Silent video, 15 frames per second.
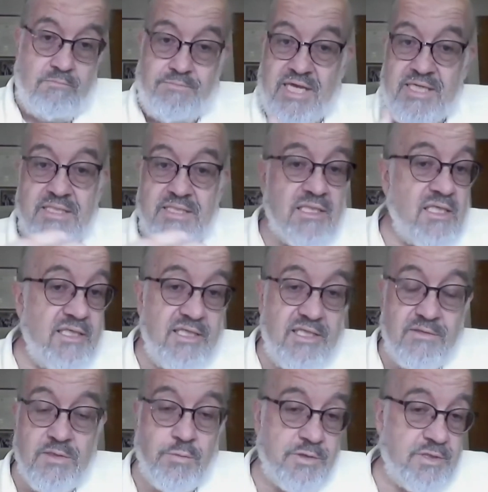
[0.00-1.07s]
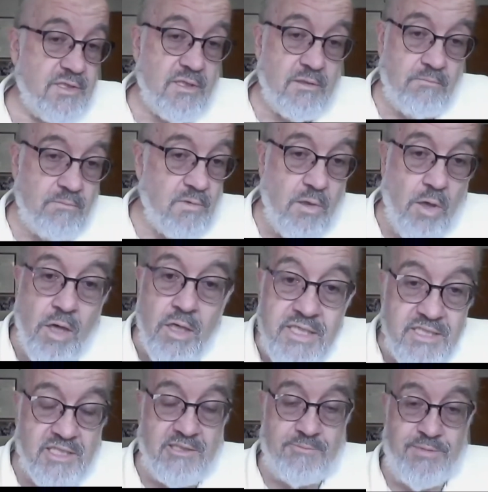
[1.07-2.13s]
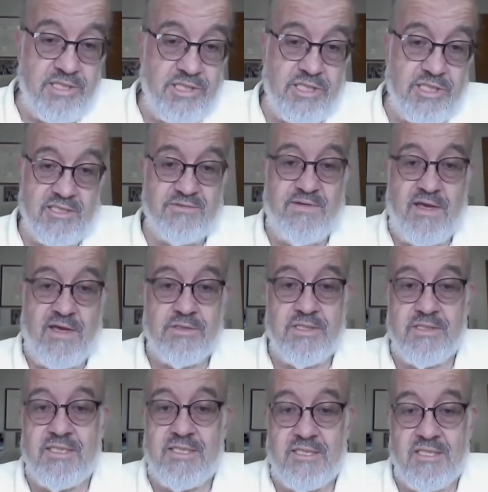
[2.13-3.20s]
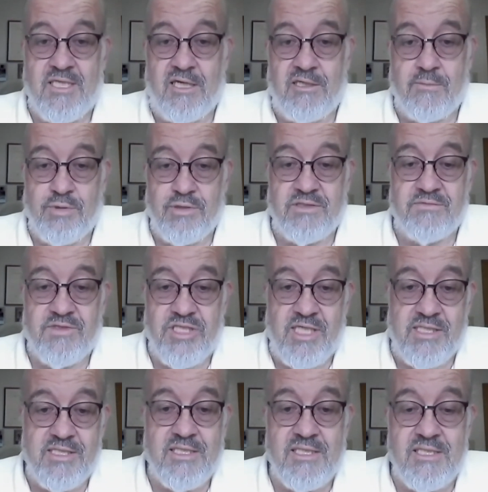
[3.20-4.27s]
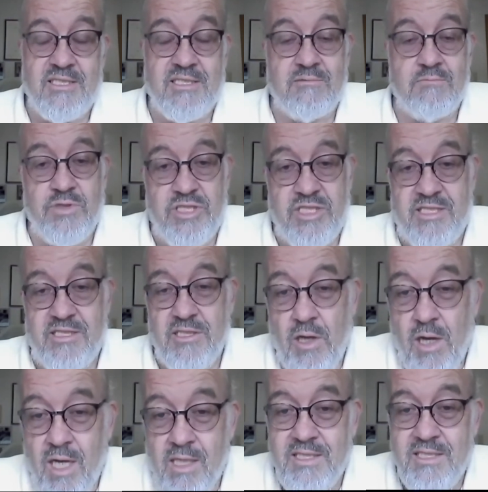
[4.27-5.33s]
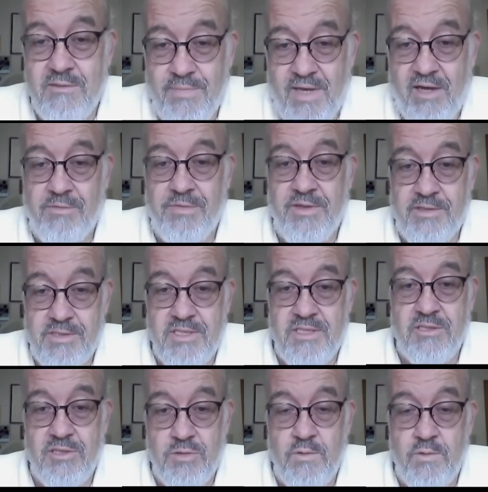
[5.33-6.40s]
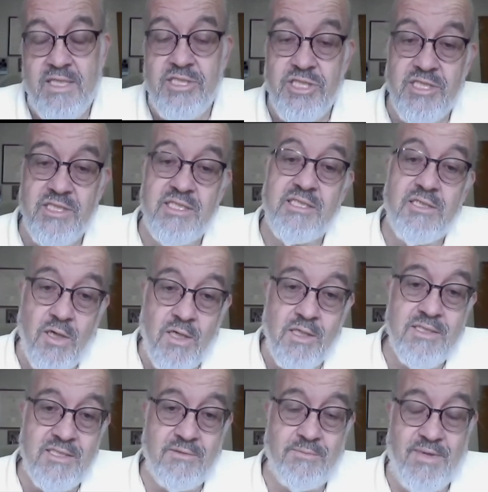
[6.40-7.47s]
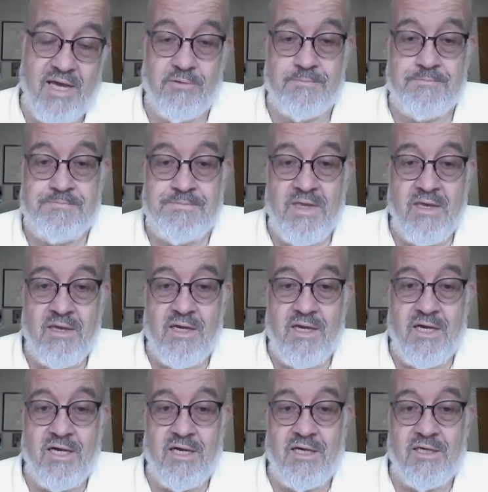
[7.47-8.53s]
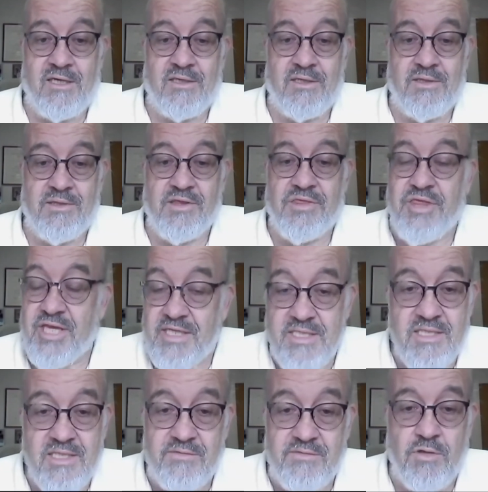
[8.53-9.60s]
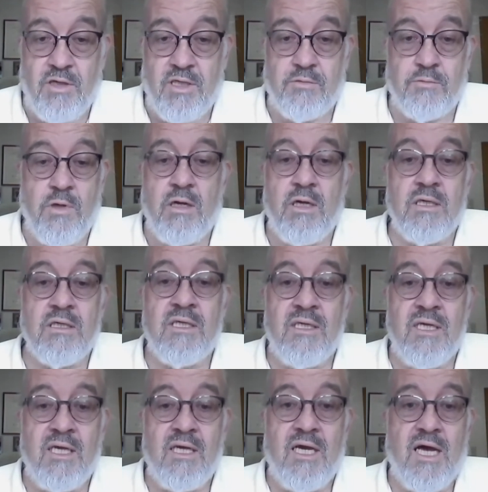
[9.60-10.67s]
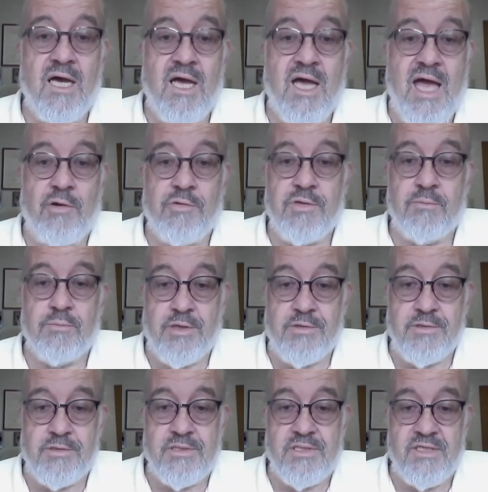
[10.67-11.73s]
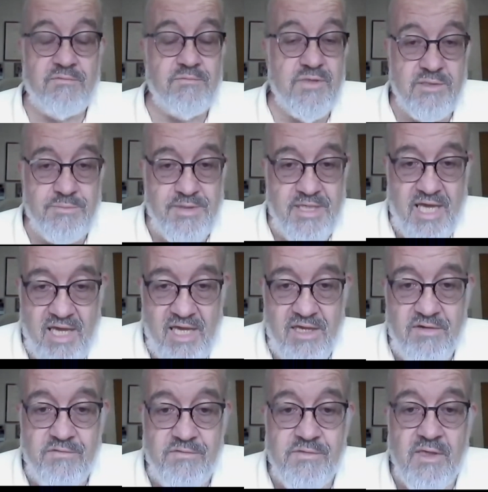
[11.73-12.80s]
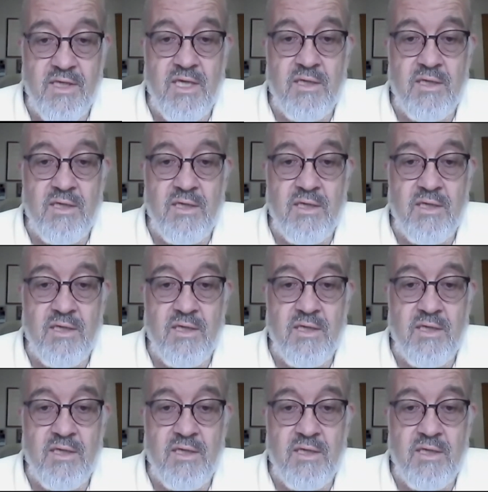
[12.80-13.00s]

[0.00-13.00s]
basically gives one of the longest speeches found in the entire book of Genesis, in which he talks about their situation. He talks about the things that have gone wrong, how the brothers have misbehaved,